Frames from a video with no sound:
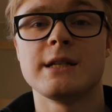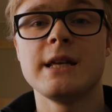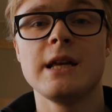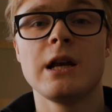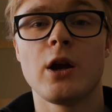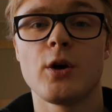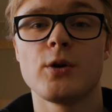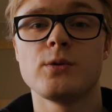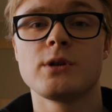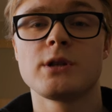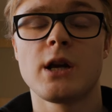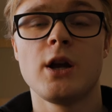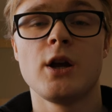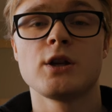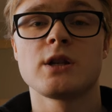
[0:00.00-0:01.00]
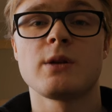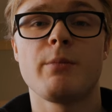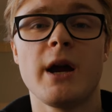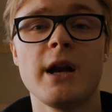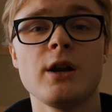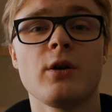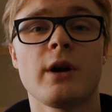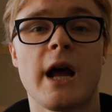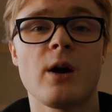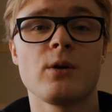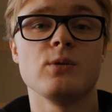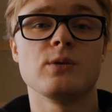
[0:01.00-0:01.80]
deloads. So depending on how